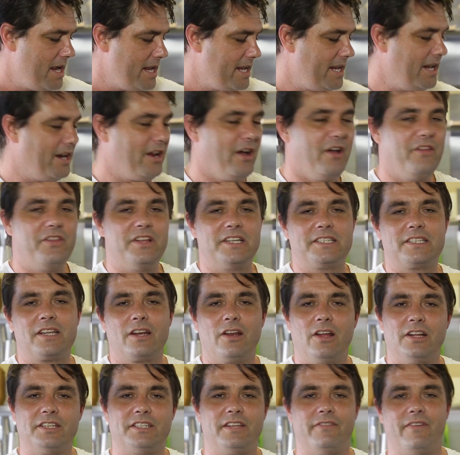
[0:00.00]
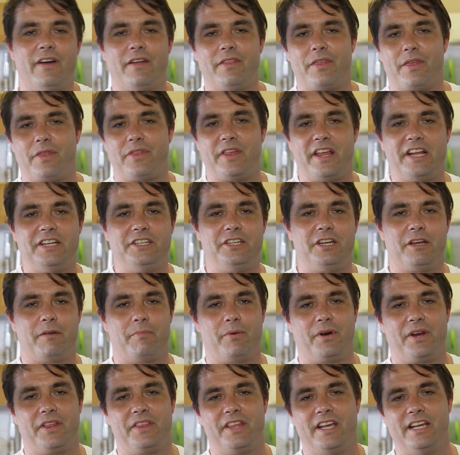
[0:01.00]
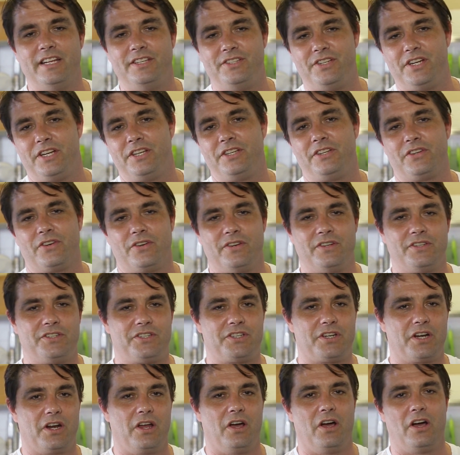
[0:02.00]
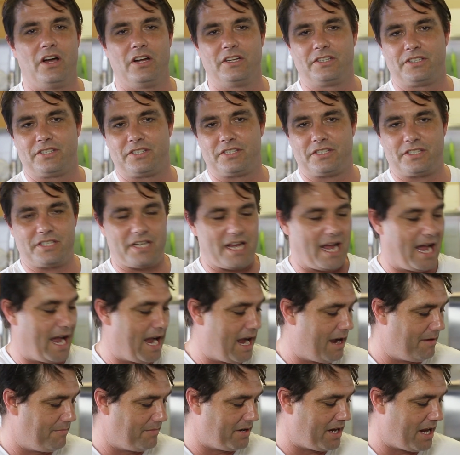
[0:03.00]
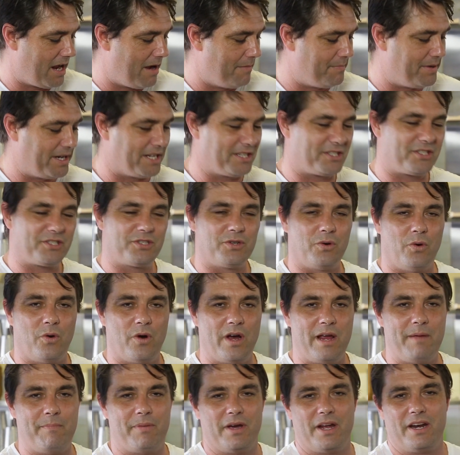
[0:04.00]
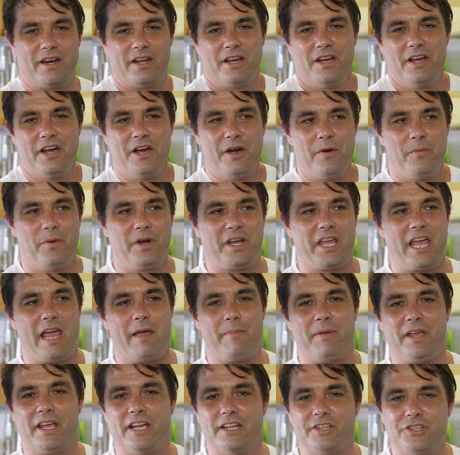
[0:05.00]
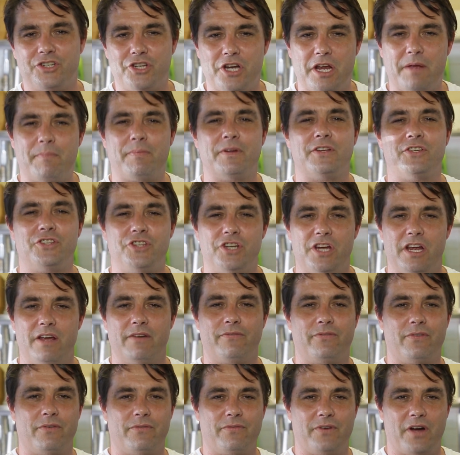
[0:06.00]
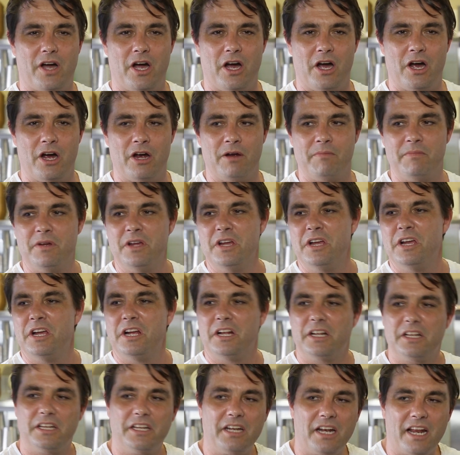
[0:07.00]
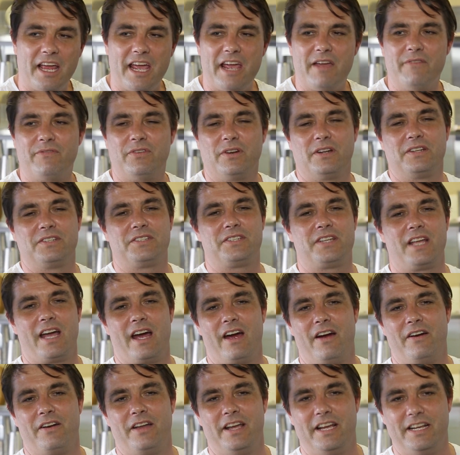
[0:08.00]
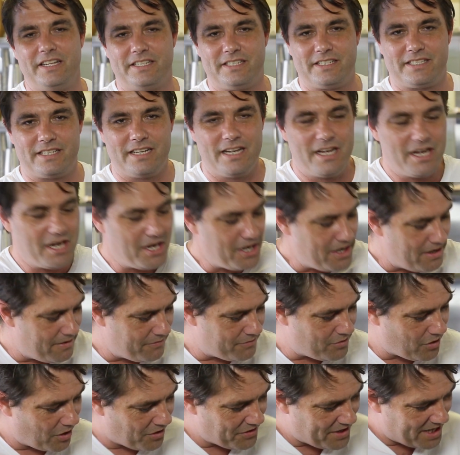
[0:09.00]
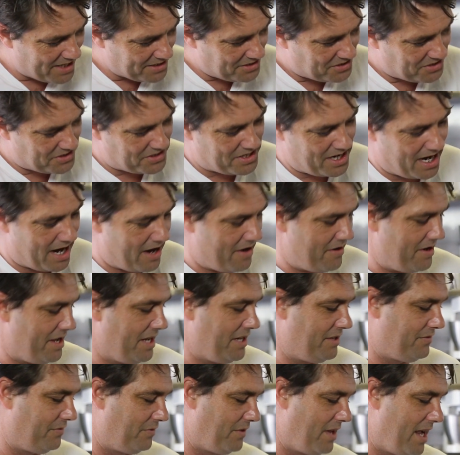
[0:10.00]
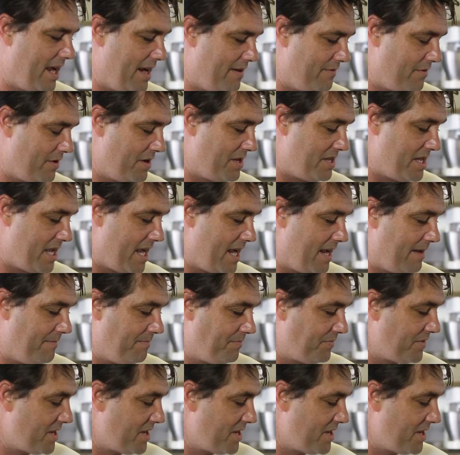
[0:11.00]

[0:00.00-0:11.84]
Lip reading: You know, there's lots of other things you can put in there, ginger and shallots, a bit of soy, but we're keeping it cheap and cheerful for home. A little handful of star anise. You've got that star anise flavour in there.